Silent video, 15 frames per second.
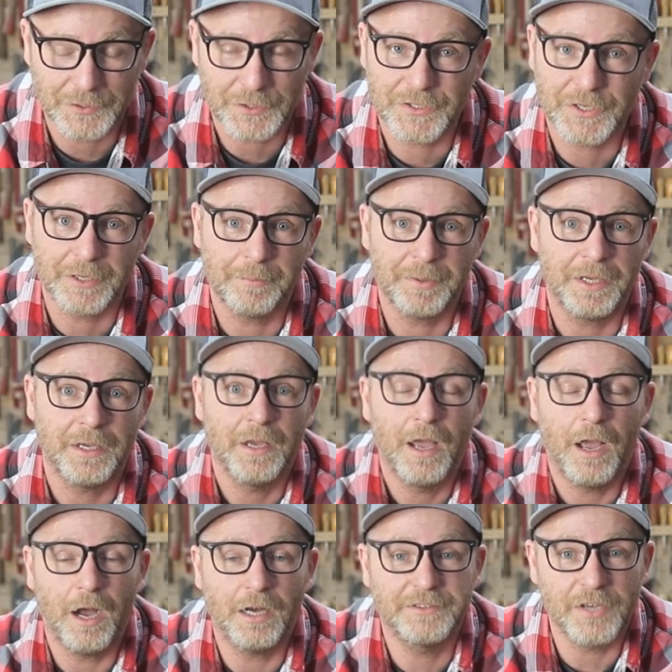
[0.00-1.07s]
There's gonna be
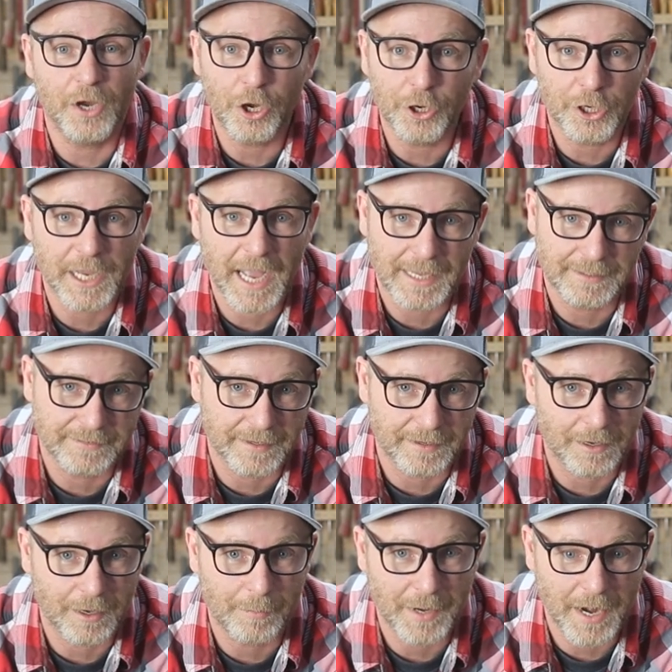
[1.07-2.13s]
a ton of
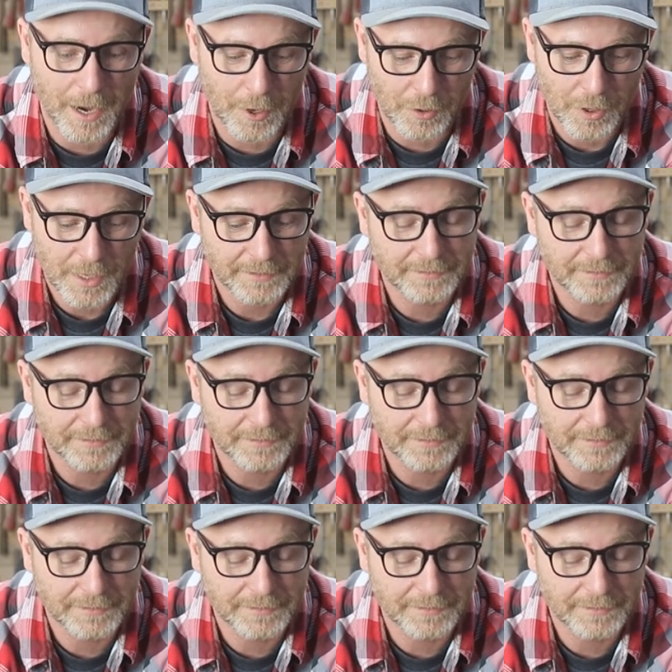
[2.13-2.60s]
content coming out,